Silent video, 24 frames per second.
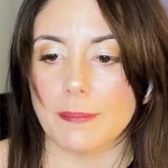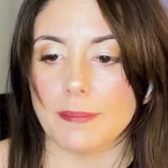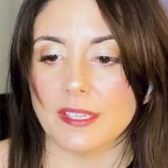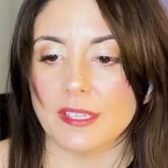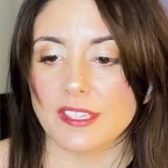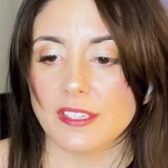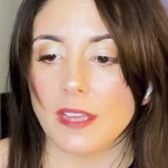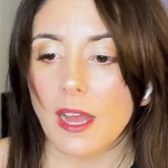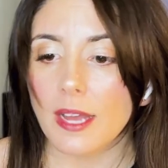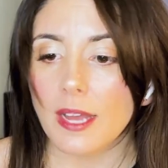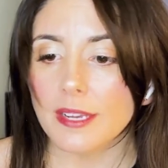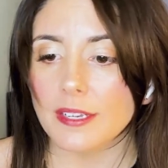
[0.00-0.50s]

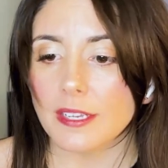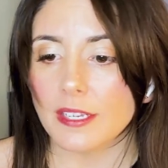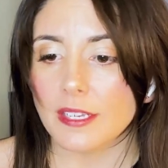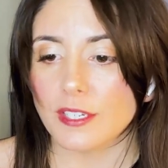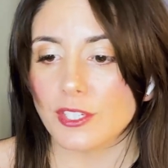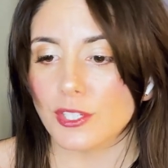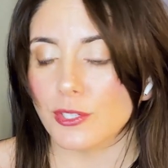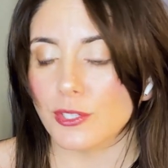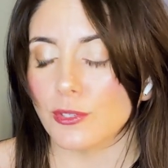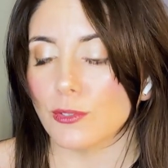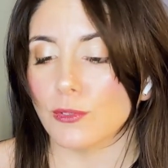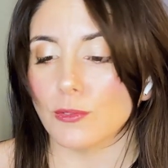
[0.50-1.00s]
misconduct
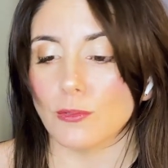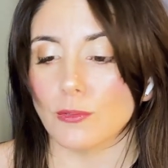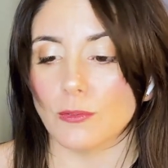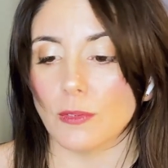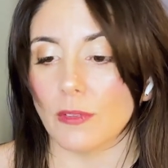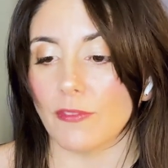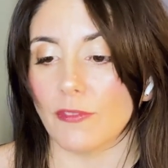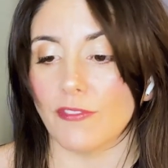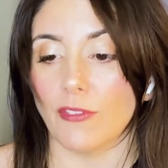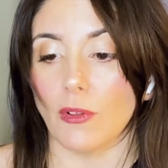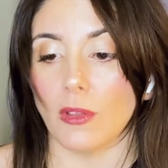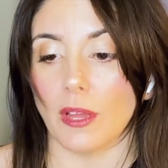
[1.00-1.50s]

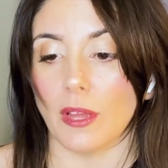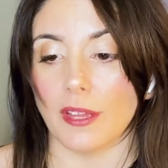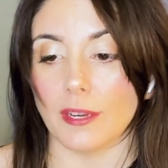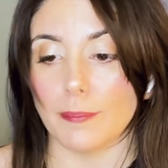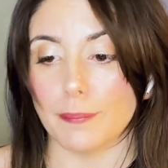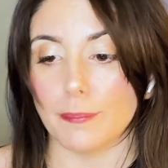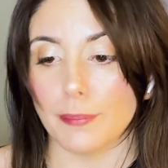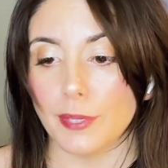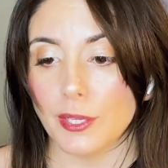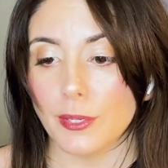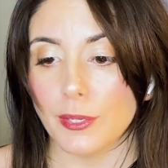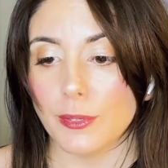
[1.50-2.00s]
to full-on
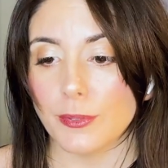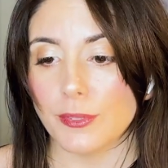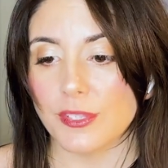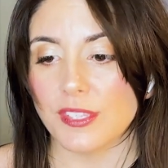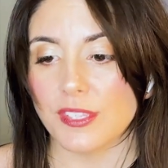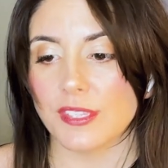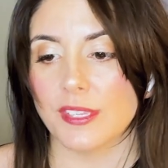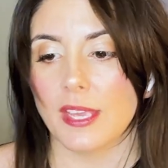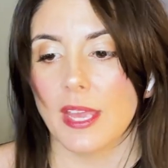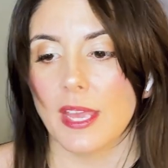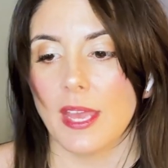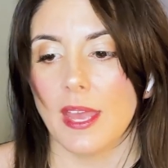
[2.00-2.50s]

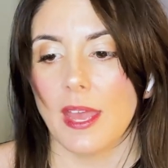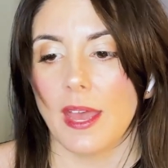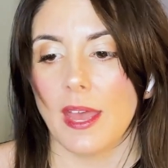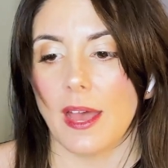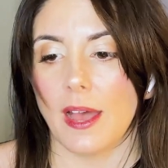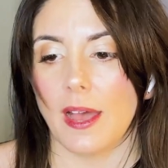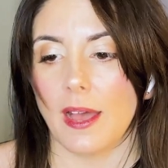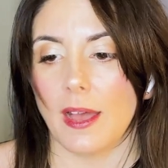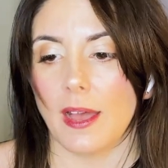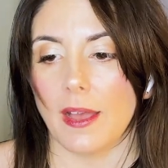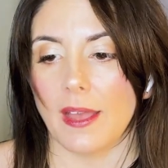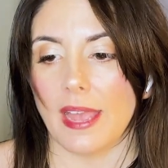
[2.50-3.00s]
abuse.
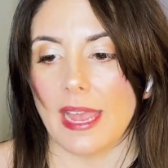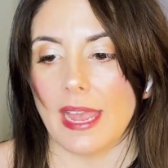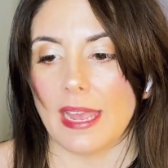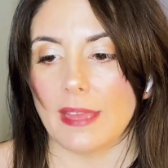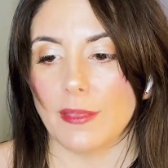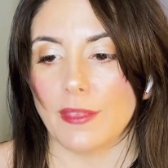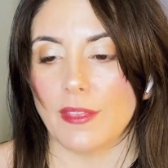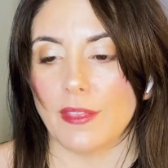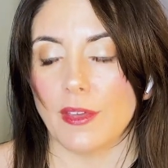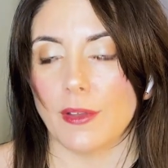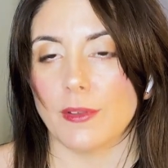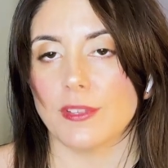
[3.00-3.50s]

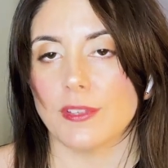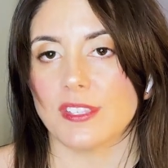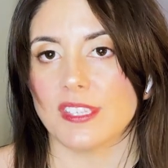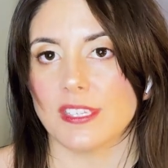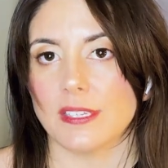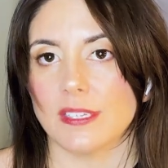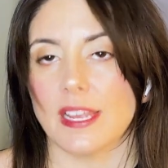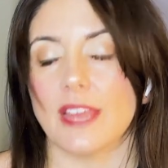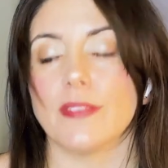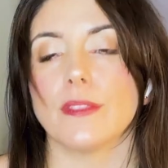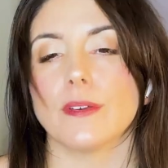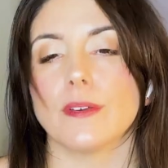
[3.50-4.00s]
And
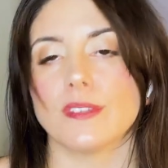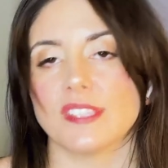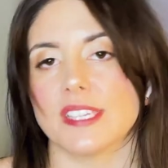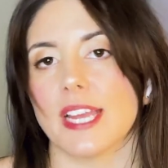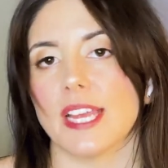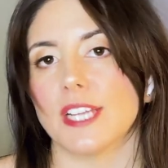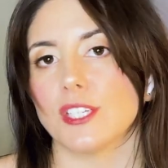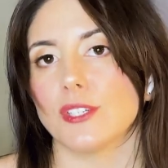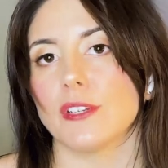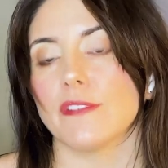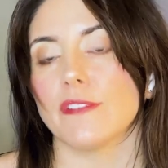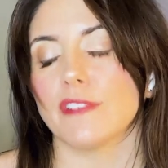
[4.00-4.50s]
those
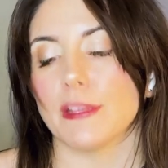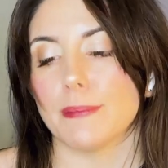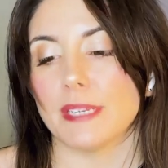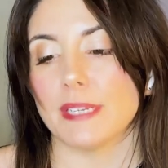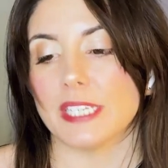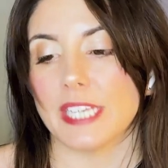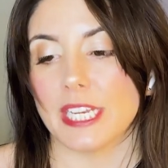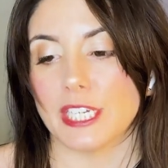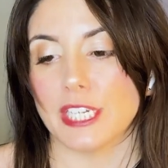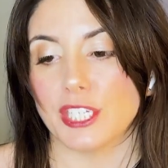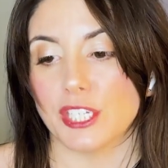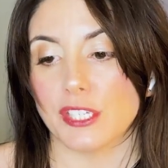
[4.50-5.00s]
statute of
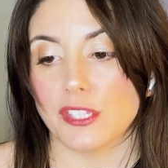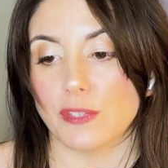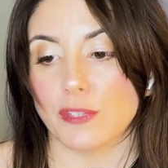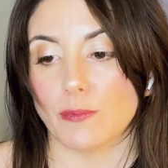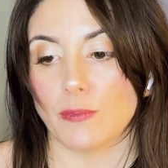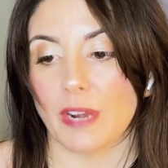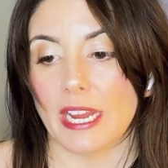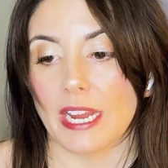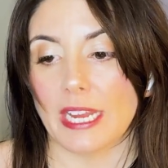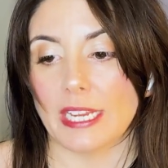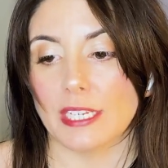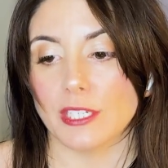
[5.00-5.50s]
limitations
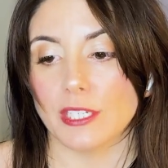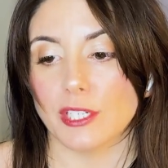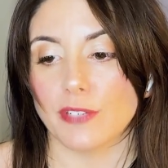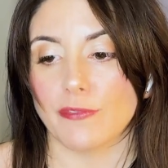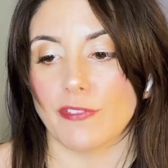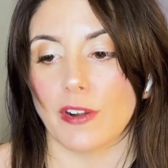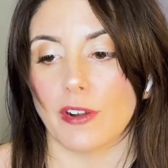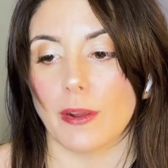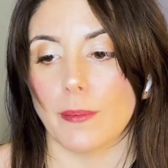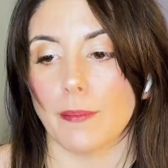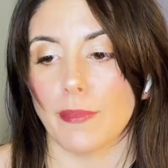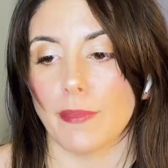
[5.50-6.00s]
range
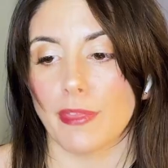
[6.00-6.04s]
from